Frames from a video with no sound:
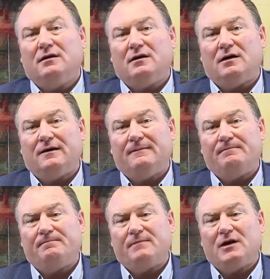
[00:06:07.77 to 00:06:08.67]

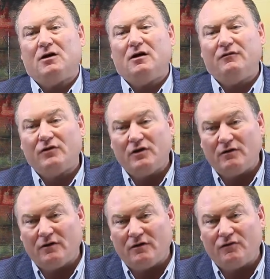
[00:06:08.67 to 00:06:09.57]
For
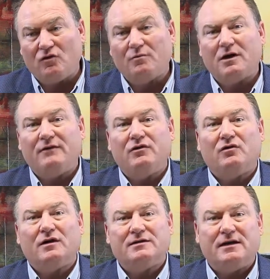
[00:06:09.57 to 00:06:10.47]
a for-profit
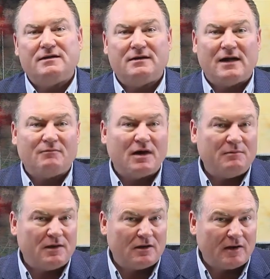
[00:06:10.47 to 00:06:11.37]
organization, that might
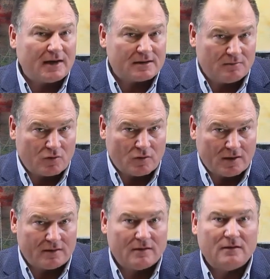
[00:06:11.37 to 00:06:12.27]
be their exit
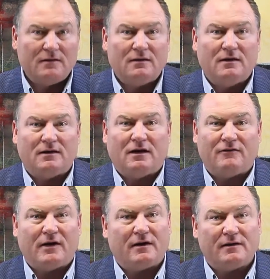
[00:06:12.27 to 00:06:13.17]
point at
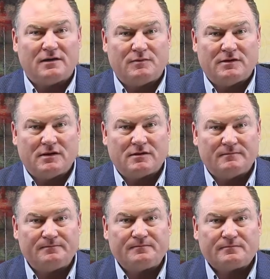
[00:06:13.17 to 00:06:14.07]
that final disposition.